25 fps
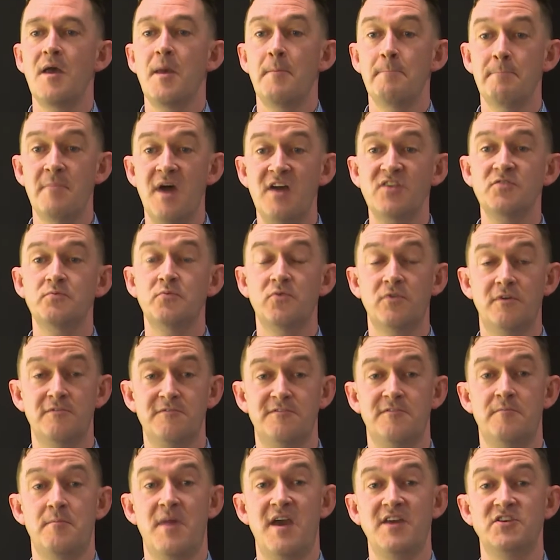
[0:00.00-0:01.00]
much more
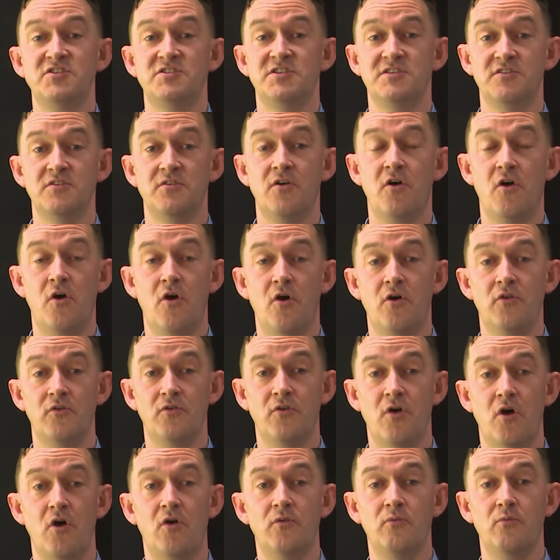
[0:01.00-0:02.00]
information
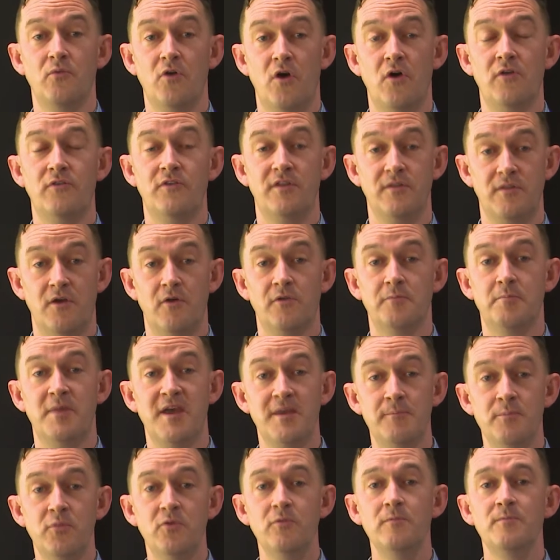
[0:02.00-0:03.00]
on
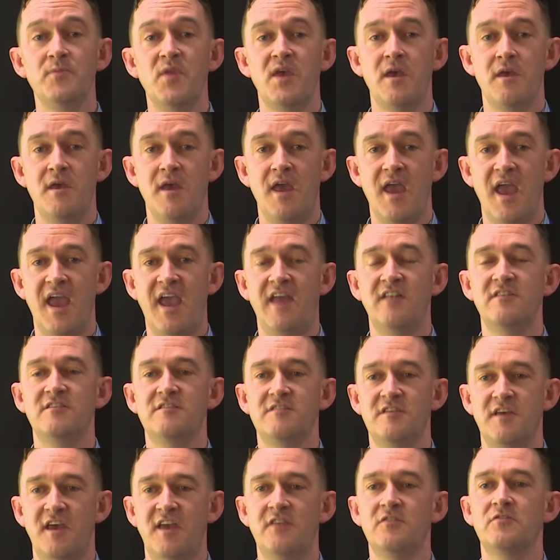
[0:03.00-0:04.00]
people and
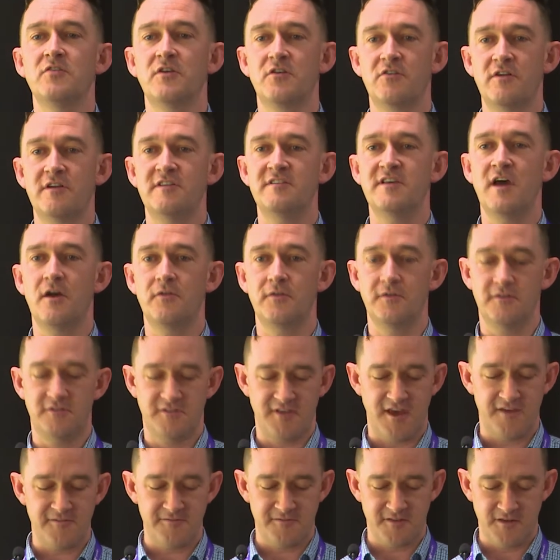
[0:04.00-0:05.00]
to increase health and
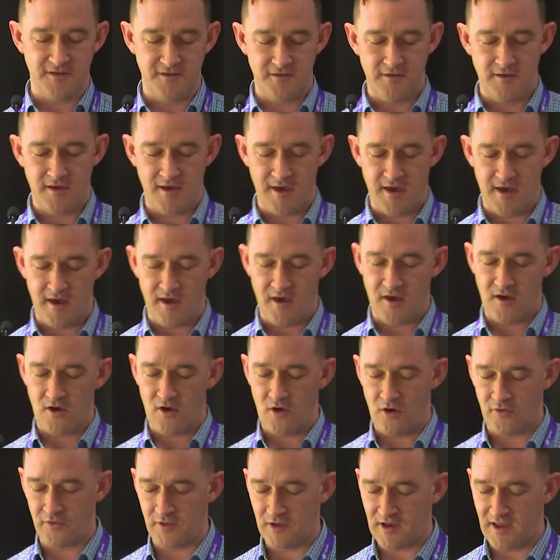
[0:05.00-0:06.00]
safety
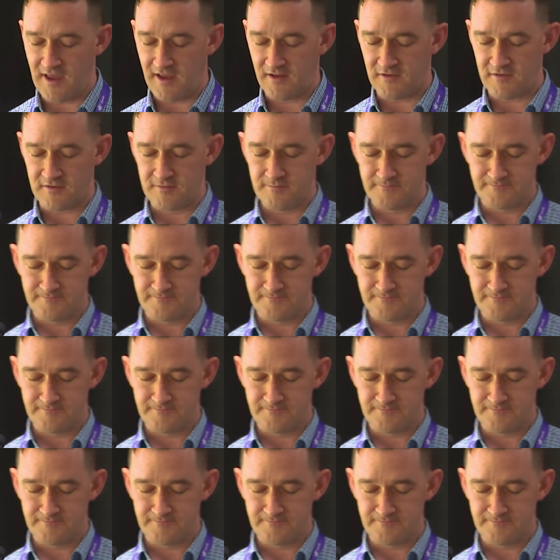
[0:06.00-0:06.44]
on the land.